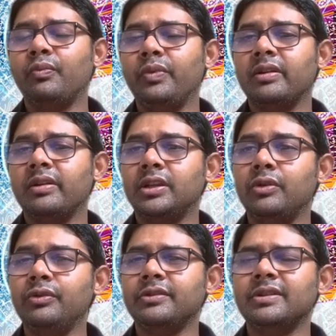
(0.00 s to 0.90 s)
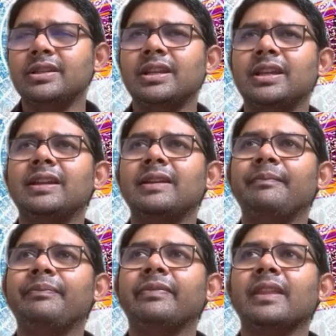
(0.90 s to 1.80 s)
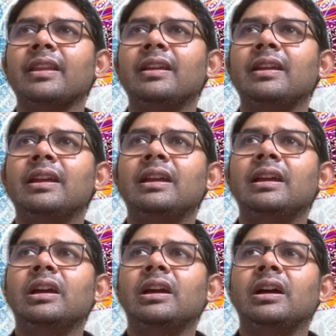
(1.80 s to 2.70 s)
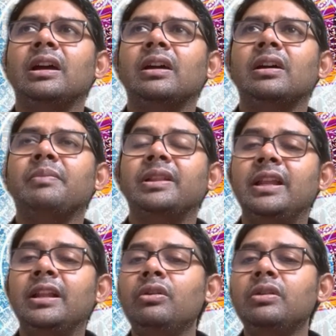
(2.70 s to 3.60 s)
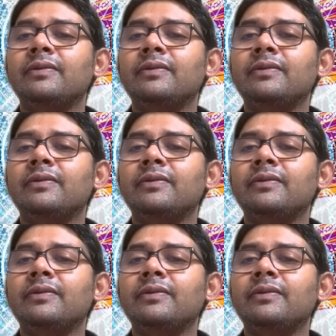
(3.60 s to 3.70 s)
we are used to seeing. But they looked